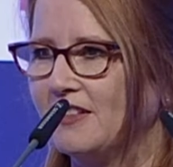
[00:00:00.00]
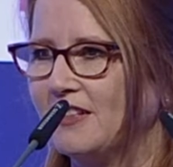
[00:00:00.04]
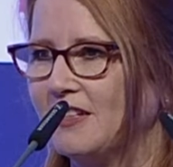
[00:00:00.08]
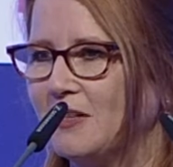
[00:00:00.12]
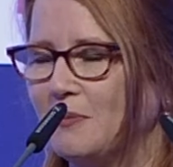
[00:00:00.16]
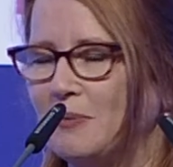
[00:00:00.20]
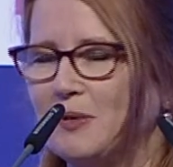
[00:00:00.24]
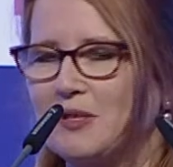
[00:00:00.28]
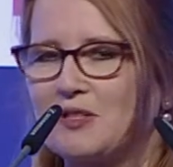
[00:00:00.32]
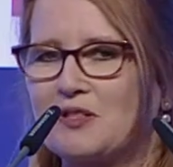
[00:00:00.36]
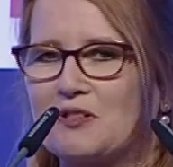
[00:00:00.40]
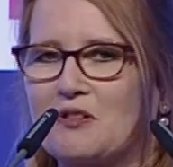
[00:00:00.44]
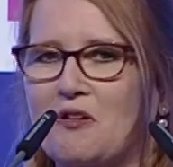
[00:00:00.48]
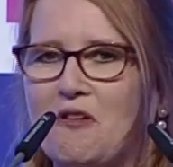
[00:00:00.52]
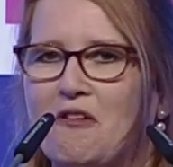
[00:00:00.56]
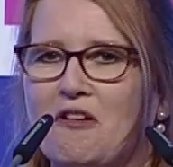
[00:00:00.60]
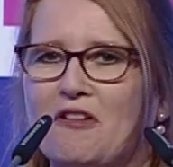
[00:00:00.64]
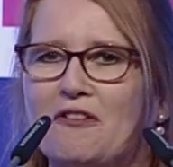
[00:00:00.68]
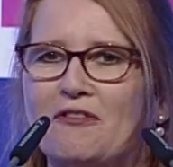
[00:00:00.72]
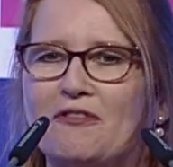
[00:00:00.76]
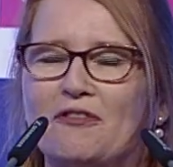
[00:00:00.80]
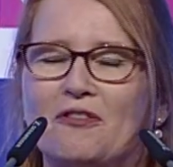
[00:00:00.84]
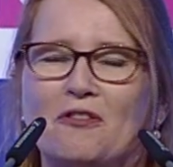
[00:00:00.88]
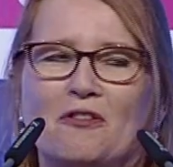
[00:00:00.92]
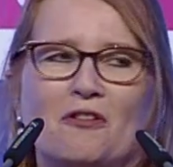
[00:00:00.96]
a little bit sorry
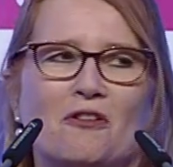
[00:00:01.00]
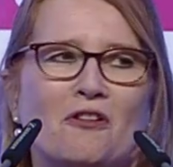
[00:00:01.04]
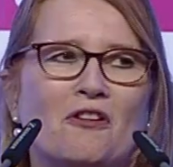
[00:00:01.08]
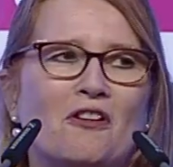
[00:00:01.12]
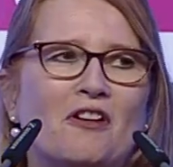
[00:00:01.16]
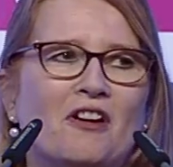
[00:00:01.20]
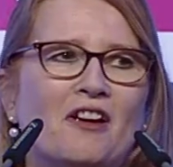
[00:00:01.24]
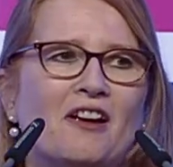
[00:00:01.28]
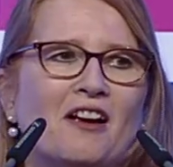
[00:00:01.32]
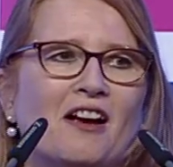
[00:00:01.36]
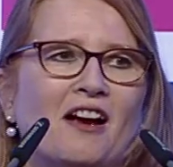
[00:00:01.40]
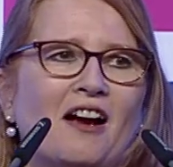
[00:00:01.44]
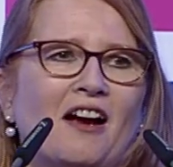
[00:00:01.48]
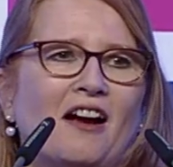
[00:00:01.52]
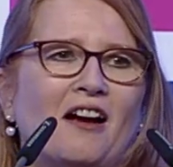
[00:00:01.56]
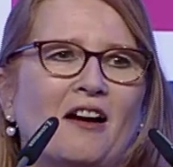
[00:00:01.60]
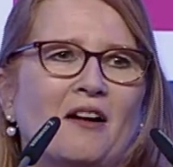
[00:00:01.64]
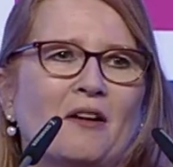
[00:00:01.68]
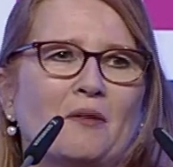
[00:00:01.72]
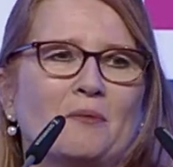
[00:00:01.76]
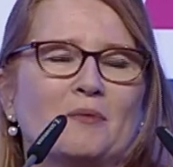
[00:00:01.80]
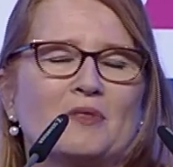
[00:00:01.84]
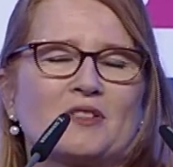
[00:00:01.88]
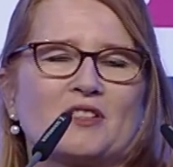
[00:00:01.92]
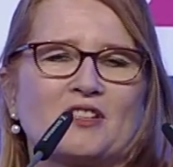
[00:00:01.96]
for
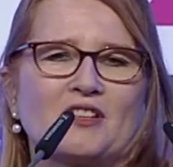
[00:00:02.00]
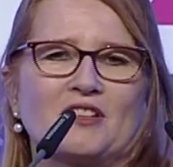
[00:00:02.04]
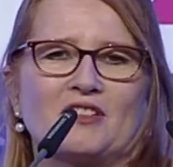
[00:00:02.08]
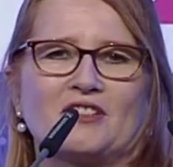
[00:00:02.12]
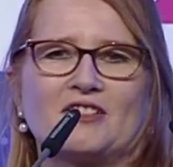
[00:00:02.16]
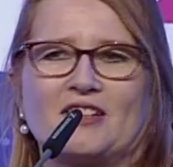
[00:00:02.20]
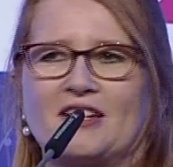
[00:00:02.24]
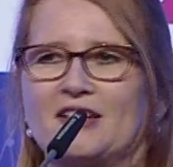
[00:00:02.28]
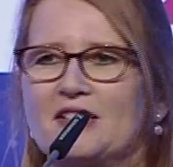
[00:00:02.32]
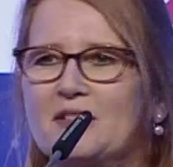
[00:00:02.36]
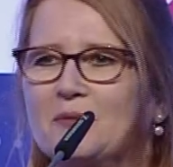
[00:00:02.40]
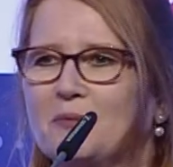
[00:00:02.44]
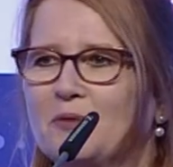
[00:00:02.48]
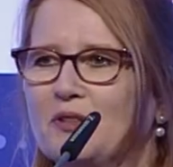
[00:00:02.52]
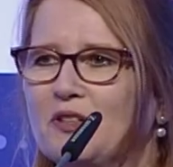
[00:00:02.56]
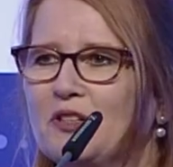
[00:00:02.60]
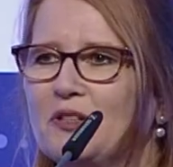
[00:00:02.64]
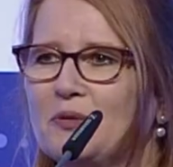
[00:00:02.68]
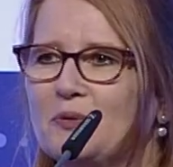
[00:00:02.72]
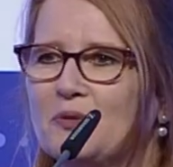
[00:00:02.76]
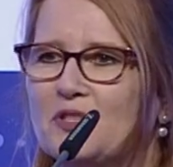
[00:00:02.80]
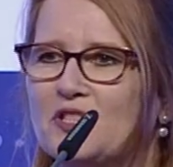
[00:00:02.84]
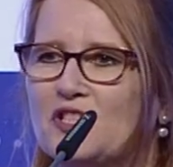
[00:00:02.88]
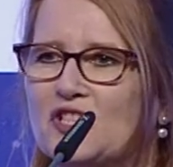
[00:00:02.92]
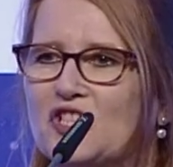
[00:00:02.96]
a certain gentleman who
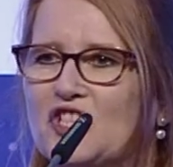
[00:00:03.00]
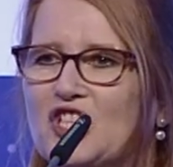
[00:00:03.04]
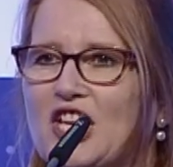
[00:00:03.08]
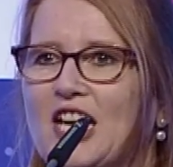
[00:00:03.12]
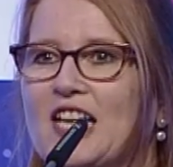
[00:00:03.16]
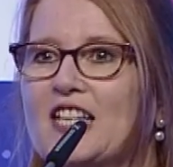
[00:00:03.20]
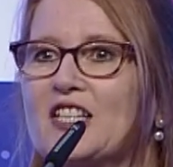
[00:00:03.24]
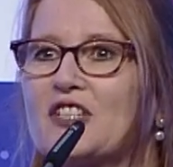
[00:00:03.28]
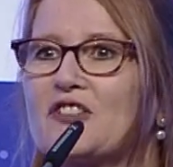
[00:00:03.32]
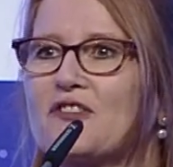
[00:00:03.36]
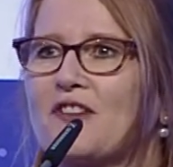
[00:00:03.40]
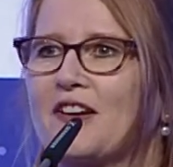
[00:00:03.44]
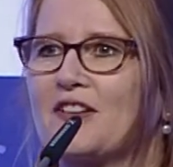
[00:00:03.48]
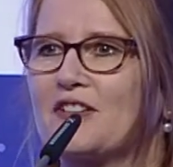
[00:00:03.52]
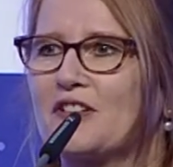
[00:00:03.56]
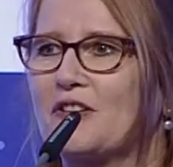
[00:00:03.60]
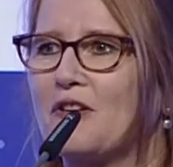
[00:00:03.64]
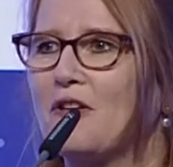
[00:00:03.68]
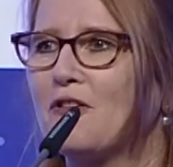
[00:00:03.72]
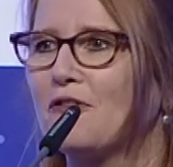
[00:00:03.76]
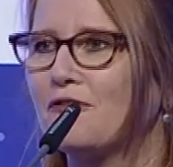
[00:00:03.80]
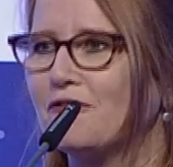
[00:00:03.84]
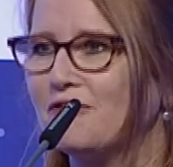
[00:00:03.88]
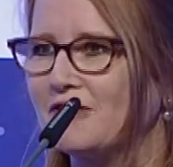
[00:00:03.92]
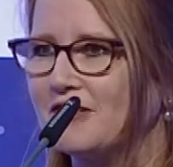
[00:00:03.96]
was chased around a
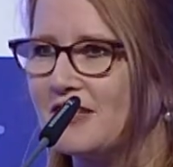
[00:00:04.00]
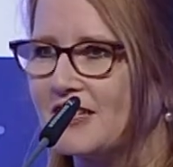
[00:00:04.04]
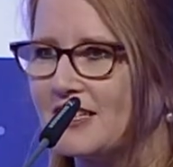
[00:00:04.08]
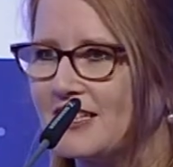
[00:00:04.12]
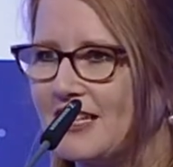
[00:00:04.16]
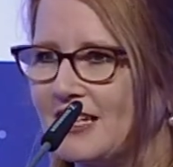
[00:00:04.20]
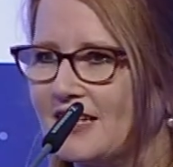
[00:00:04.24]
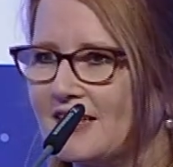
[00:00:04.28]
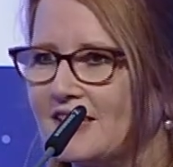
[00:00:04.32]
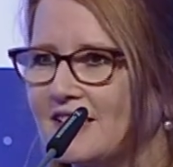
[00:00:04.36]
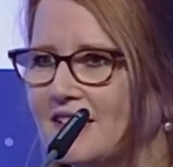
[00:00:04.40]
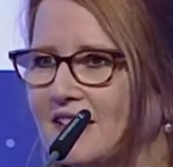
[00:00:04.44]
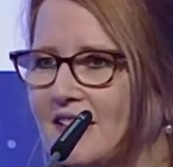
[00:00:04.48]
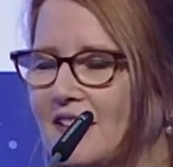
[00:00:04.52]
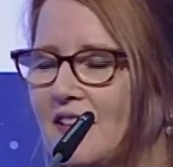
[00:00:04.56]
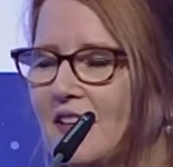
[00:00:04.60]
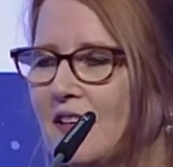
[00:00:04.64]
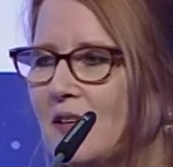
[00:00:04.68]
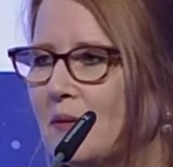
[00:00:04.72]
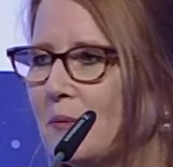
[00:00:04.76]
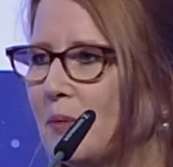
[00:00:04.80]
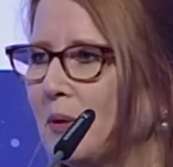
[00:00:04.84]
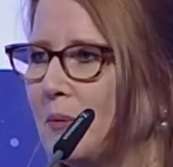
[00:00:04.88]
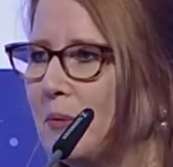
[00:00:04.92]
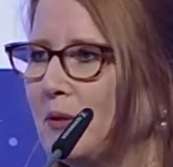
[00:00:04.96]
conference centre,
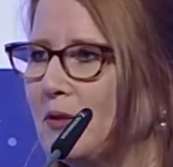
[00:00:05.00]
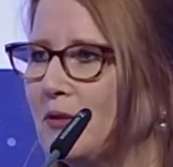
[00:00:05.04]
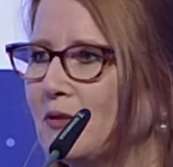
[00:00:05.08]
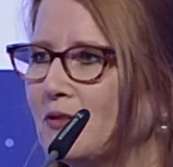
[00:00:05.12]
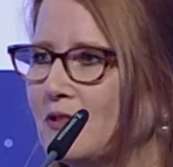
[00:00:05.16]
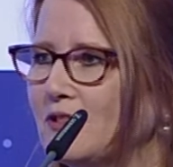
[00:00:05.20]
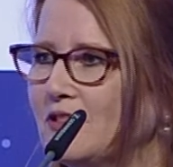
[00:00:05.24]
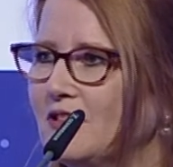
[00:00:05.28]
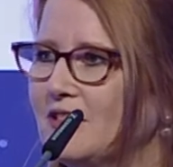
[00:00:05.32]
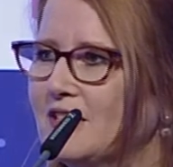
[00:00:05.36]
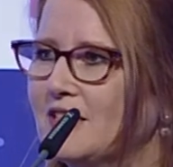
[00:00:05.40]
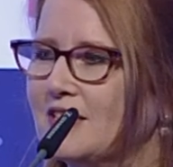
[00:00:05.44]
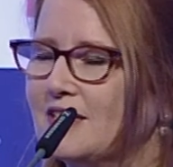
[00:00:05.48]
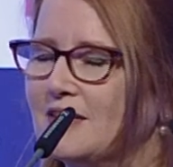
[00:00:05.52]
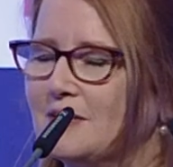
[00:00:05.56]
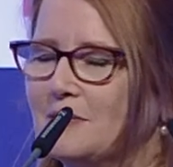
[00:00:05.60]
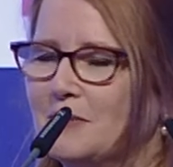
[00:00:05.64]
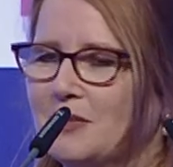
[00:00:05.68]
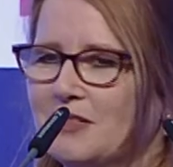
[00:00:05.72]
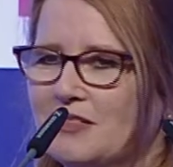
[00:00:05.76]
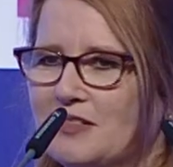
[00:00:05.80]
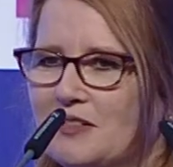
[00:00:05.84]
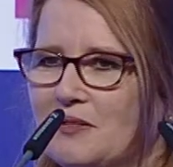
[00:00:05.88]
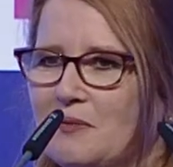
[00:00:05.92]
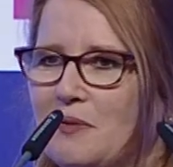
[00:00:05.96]
probably not too
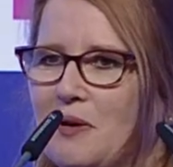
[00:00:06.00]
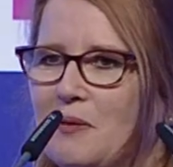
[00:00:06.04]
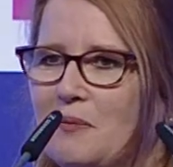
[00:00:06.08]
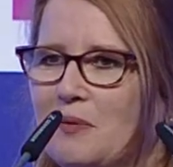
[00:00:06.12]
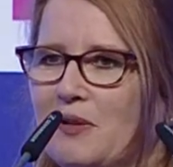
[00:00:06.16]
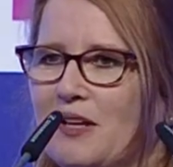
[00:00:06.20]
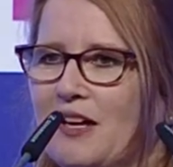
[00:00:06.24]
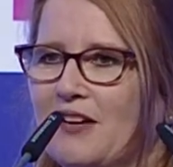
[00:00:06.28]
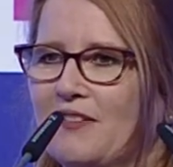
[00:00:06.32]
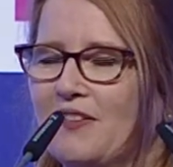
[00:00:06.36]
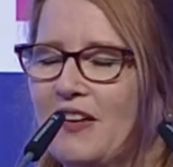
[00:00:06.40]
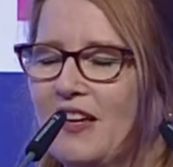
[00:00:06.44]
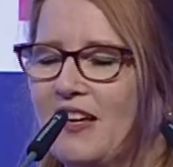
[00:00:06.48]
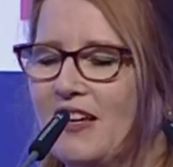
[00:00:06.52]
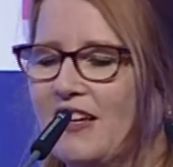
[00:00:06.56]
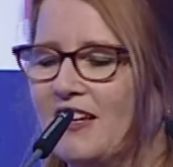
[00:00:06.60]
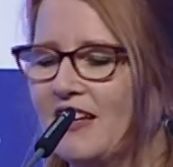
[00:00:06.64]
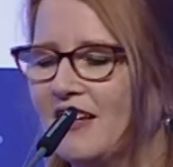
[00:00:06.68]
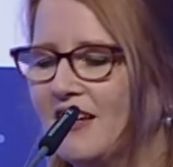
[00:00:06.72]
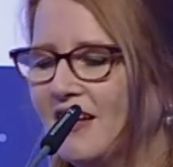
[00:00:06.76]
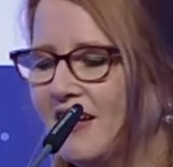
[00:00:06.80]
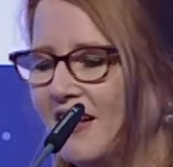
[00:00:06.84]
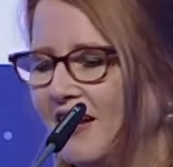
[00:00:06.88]
dissimilar to the one we'll have here,